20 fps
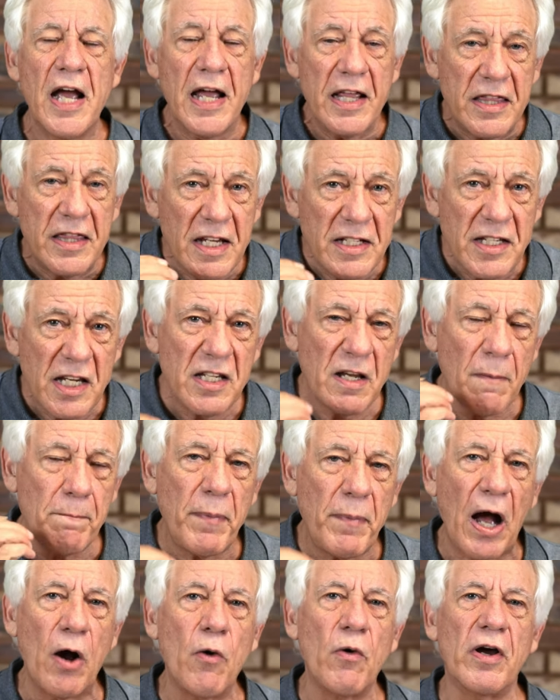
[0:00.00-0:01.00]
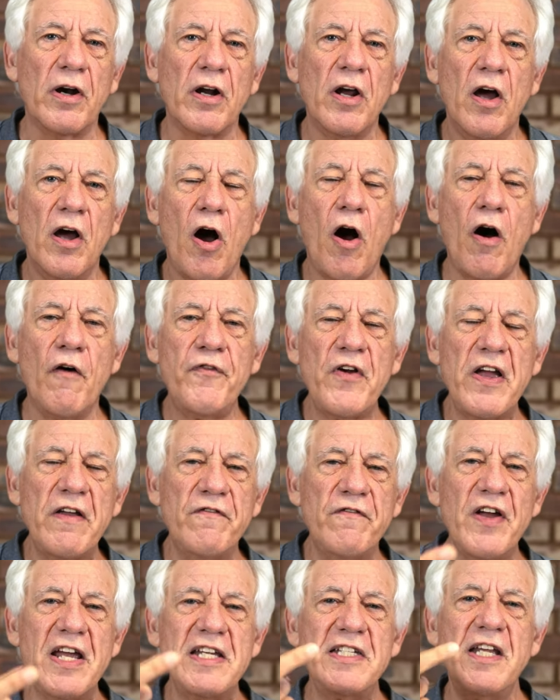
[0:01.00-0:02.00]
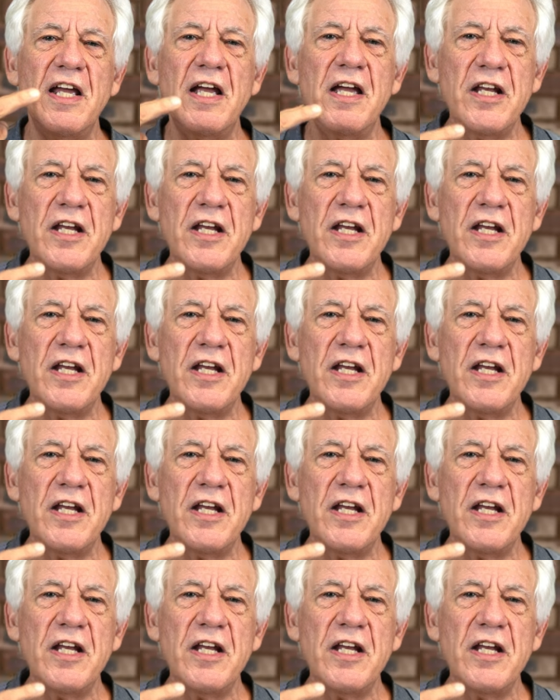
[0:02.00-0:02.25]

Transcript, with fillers: This is the power of investing